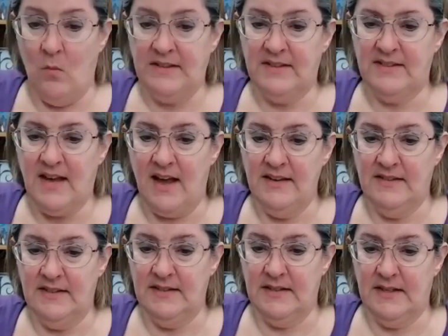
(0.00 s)
size
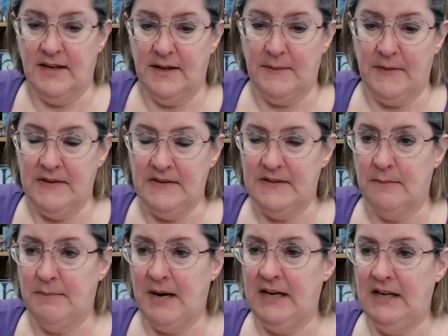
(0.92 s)
is the
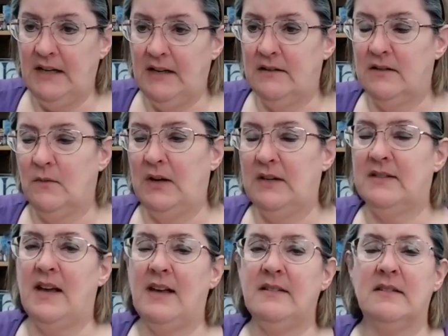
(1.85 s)
bunny? What
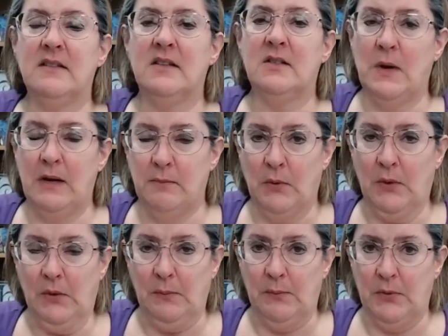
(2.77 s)
size is a
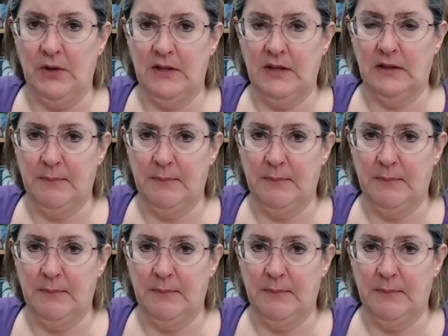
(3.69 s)
Suedeboard? Okay,